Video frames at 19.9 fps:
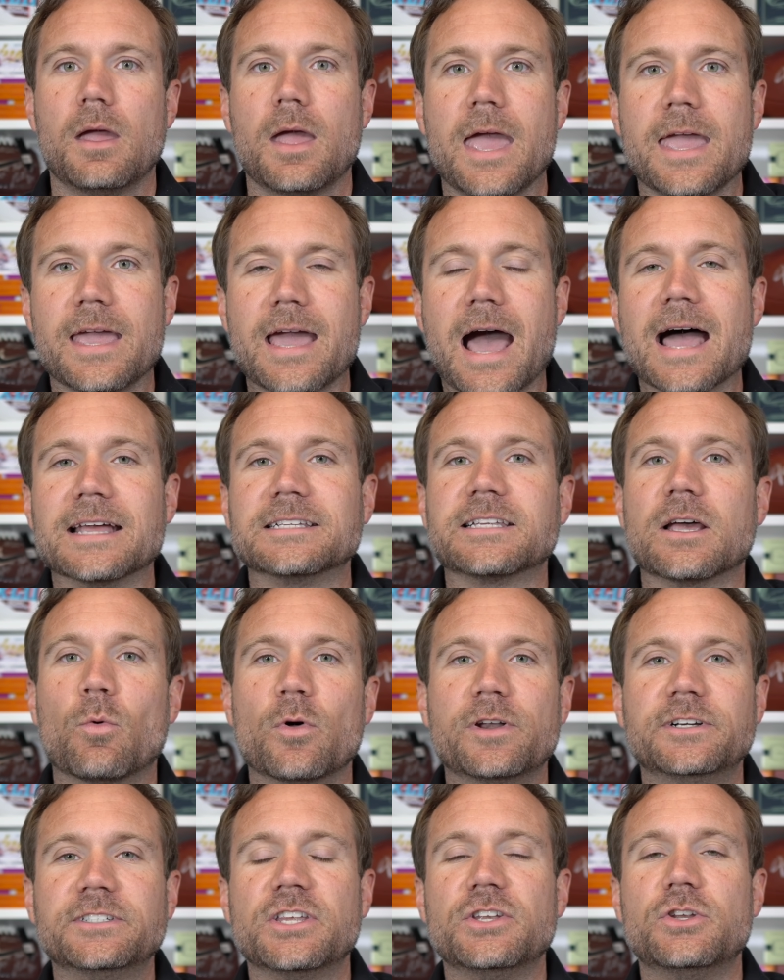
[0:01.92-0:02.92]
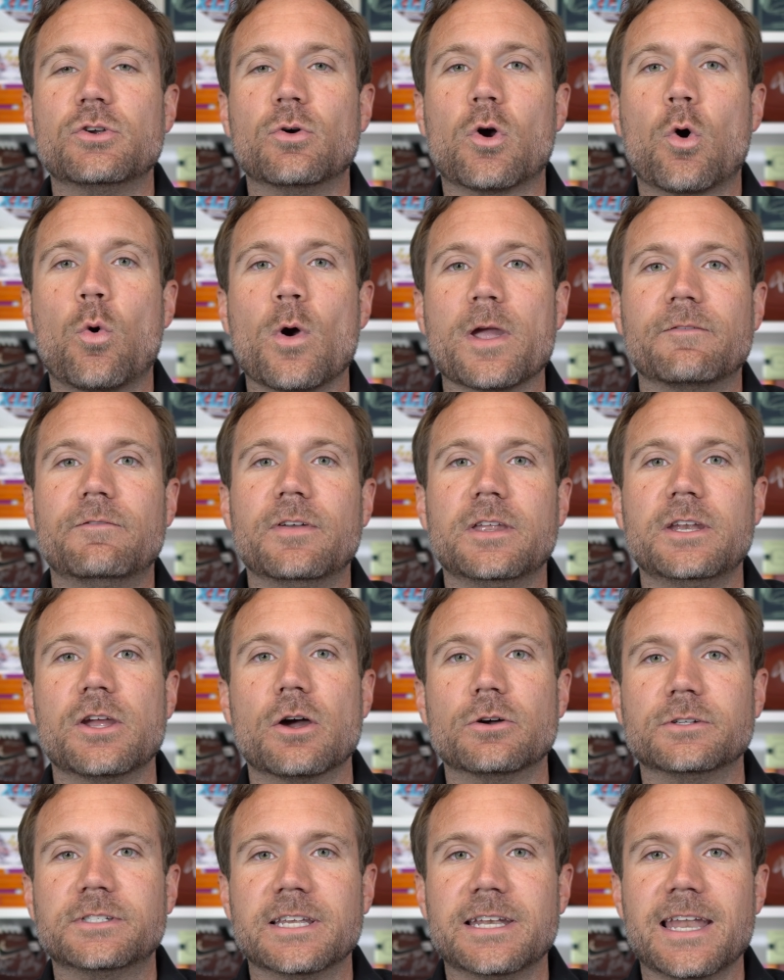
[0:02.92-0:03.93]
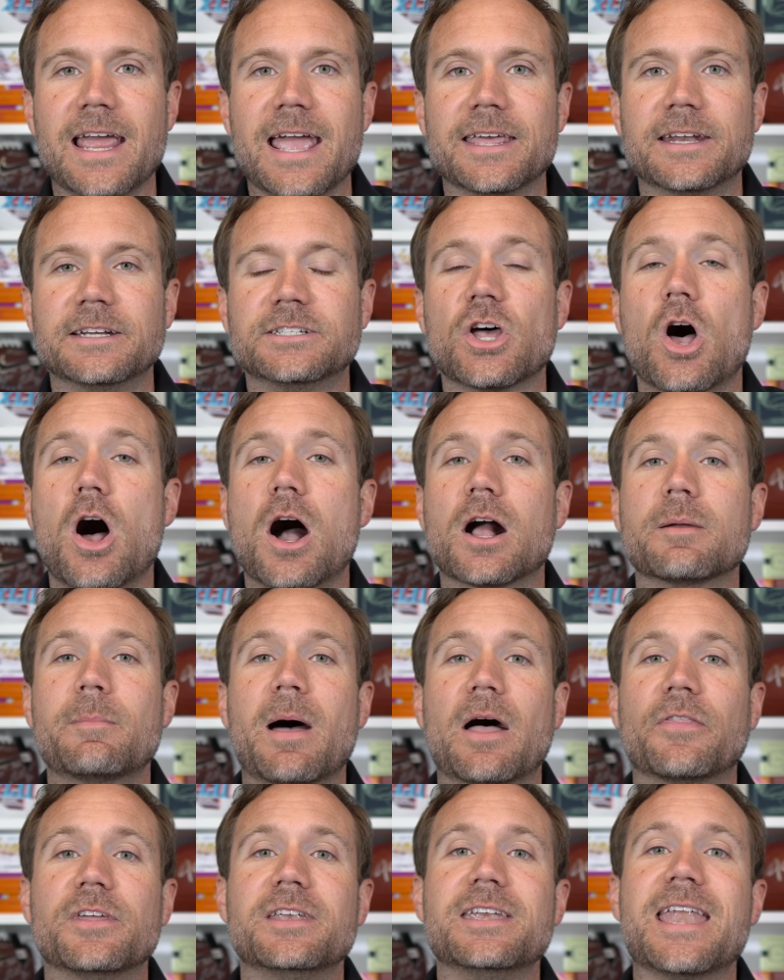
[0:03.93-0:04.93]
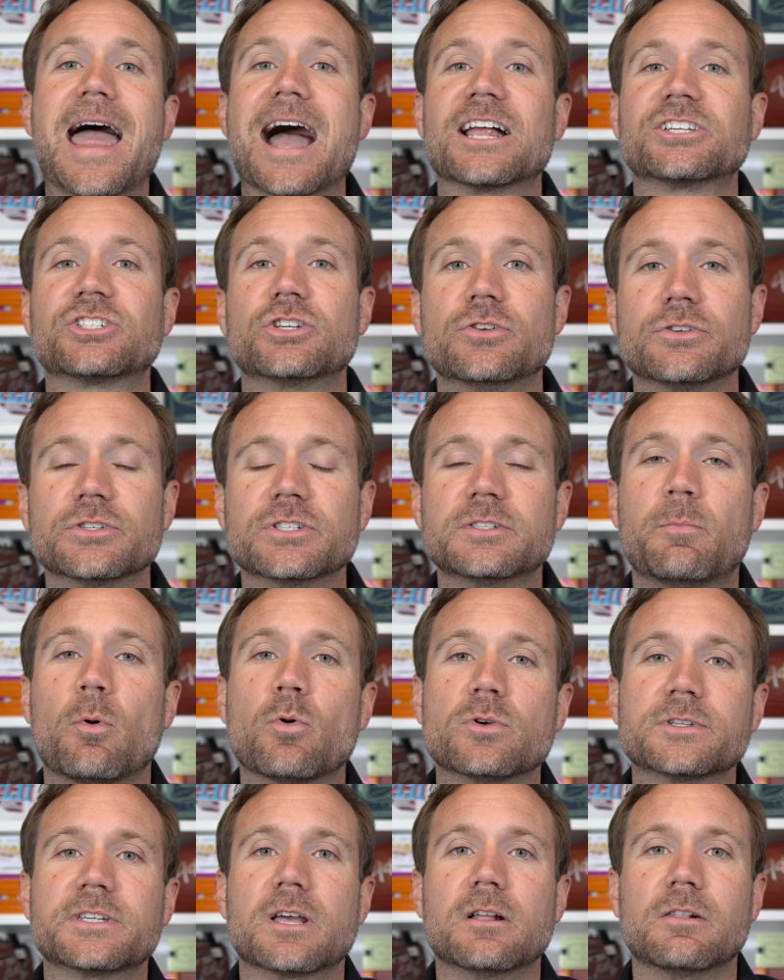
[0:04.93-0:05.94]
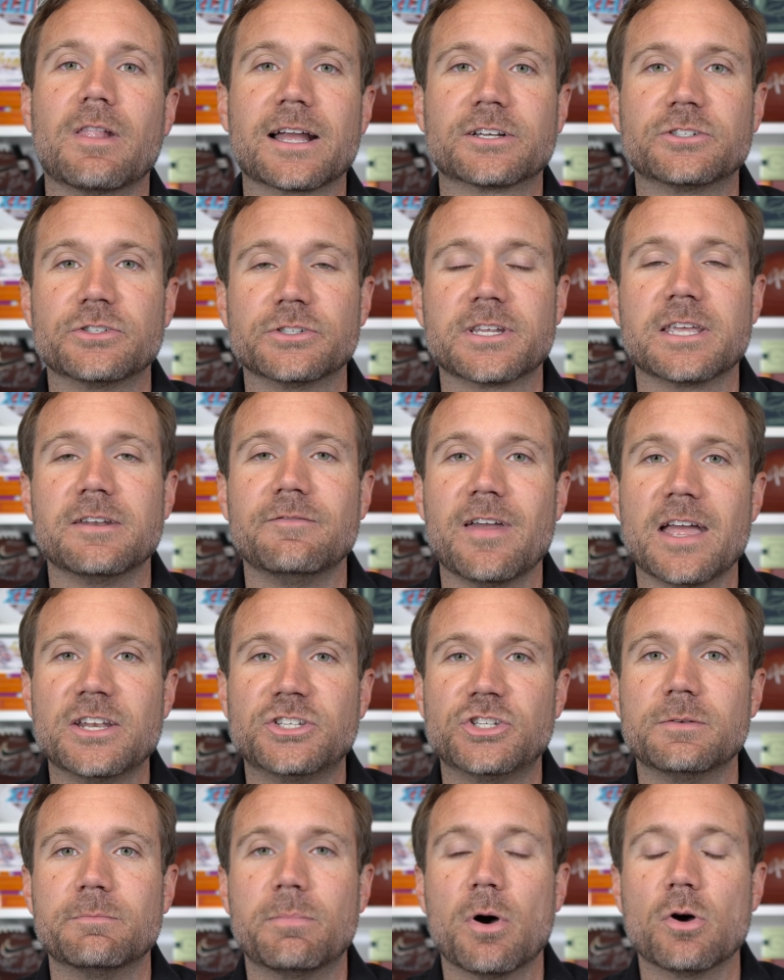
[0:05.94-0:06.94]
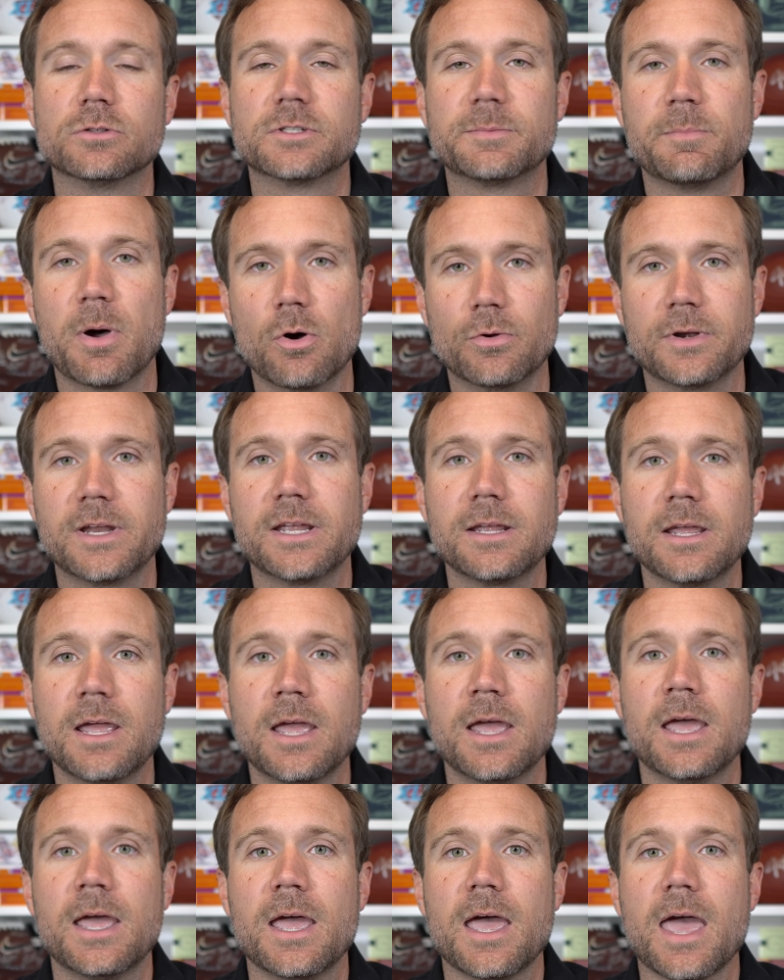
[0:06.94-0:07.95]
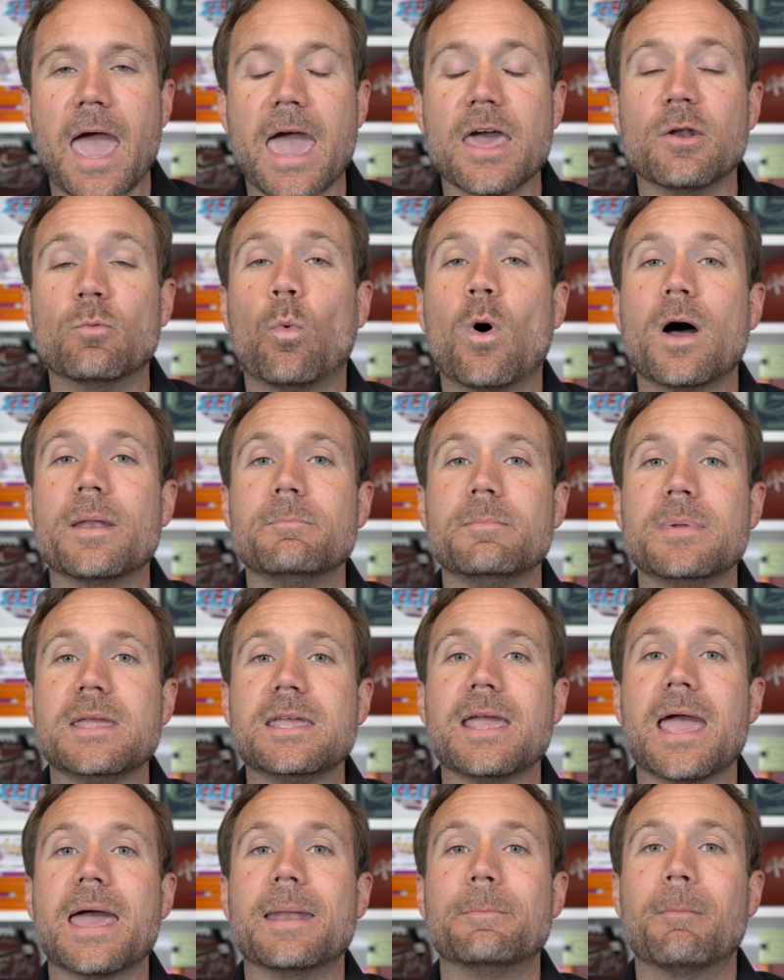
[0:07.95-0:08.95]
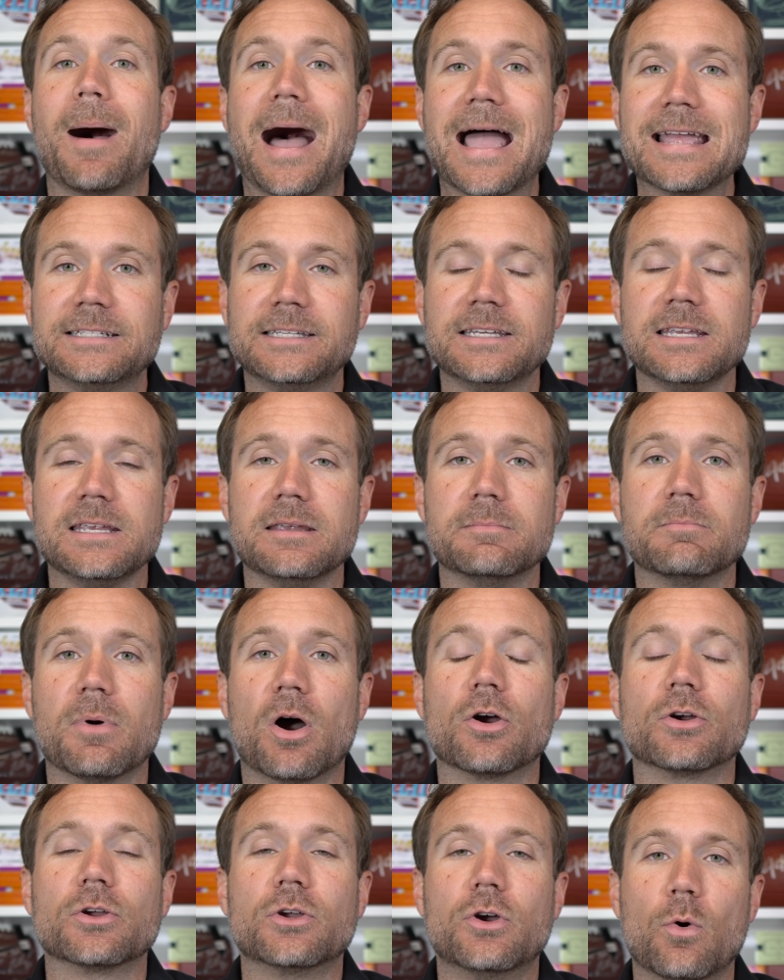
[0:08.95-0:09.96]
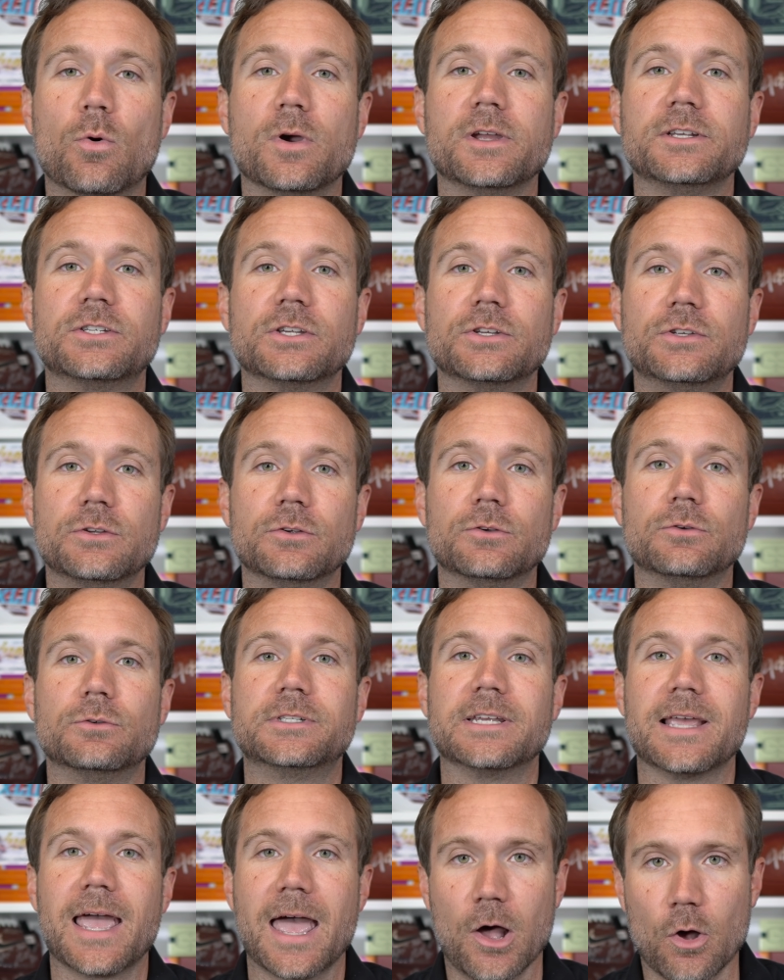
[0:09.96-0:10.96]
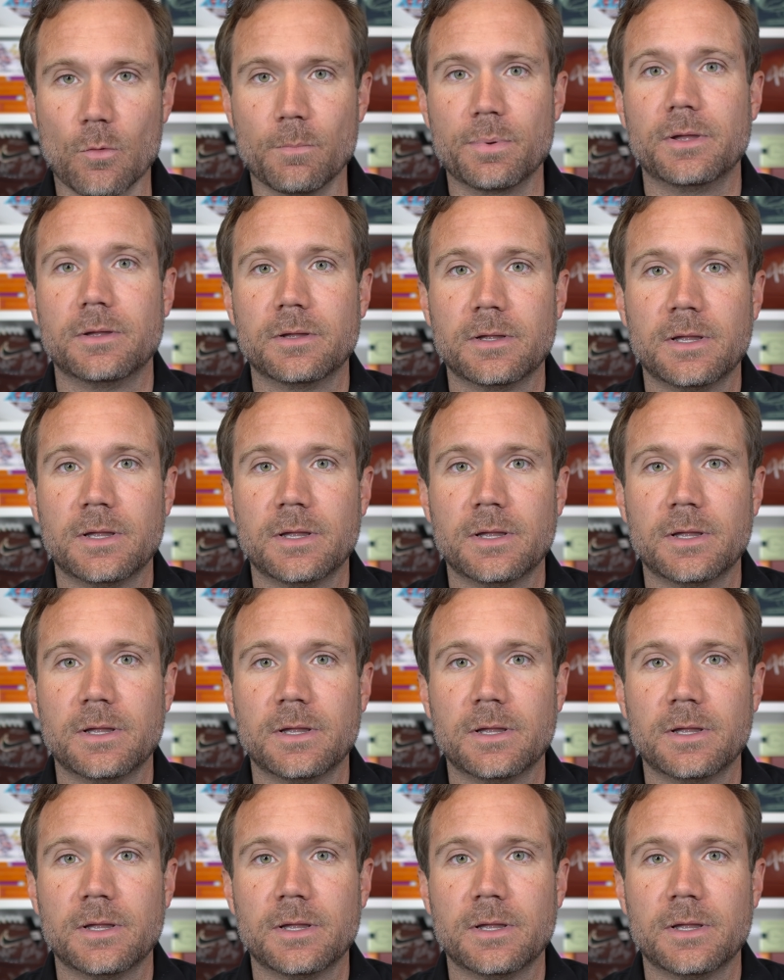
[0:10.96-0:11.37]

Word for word: Hey guys, I wanted to do a quick video today to talk about the National Sports Collectors Convention postponing and what me and my team are going to do to help.